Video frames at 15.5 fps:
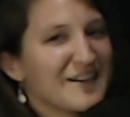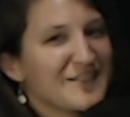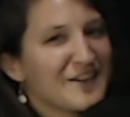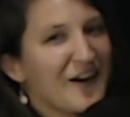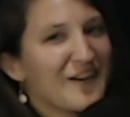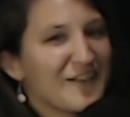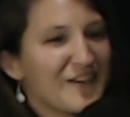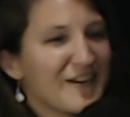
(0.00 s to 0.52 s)

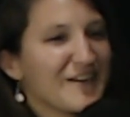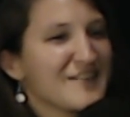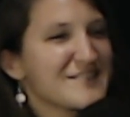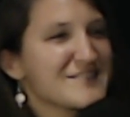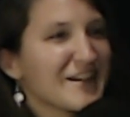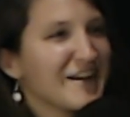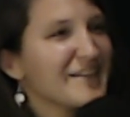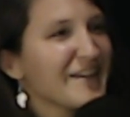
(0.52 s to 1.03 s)
daughter or your
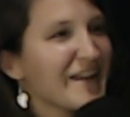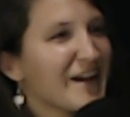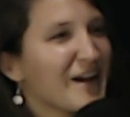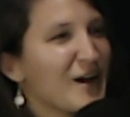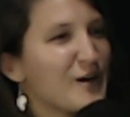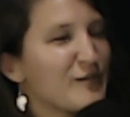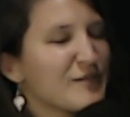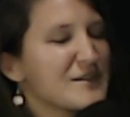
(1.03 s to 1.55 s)
son like
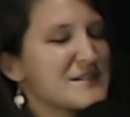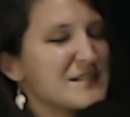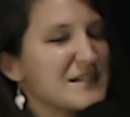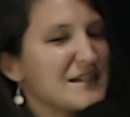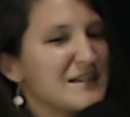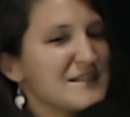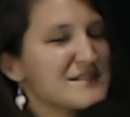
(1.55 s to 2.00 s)
overseas.